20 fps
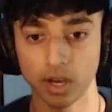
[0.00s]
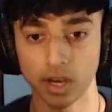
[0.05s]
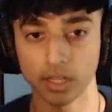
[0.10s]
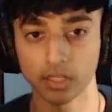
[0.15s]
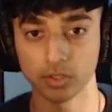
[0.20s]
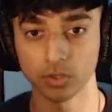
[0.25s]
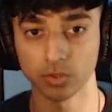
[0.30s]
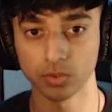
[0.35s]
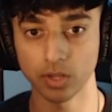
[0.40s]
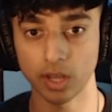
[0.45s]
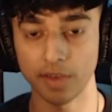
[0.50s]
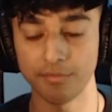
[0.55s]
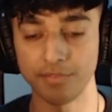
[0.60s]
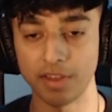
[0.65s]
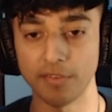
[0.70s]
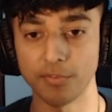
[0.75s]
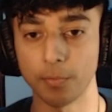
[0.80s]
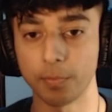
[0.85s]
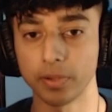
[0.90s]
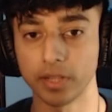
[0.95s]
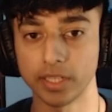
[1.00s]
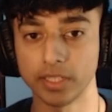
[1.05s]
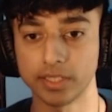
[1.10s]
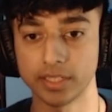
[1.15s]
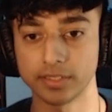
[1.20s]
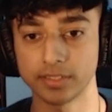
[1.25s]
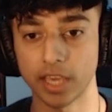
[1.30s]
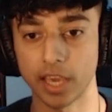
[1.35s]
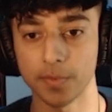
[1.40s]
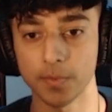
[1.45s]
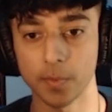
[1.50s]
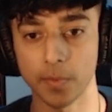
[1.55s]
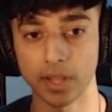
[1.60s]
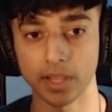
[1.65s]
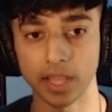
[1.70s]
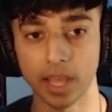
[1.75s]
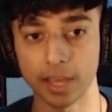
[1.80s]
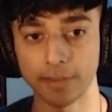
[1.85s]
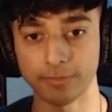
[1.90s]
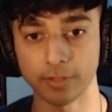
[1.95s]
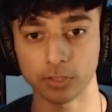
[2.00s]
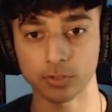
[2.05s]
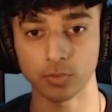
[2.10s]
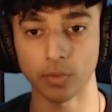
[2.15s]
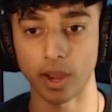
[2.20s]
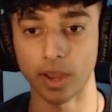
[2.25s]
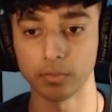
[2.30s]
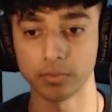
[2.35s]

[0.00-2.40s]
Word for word: I've never played this game in my life. That's why I'm